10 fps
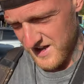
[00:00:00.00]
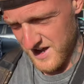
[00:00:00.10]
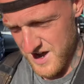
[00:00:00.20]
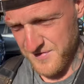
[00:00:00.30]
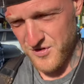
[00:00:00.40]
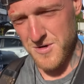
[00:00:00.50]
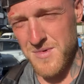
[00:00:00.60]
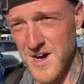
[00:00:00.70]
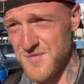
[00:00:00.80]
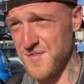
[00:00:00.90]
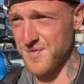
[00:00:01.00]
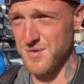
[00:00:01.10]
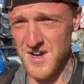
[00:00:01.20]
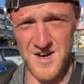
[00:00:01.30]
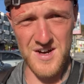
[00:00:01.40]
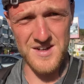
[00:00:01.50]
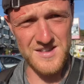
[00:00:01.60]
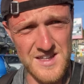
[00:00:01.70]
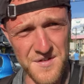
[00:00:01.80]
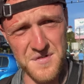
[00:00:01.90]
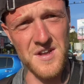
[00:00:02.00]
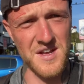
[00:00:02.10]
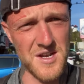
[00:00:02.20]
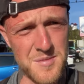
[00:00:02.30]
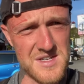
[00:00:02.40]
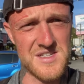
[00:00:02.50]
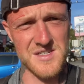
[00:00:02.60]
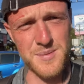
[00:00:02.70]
After a month, we are definitely gonna miss this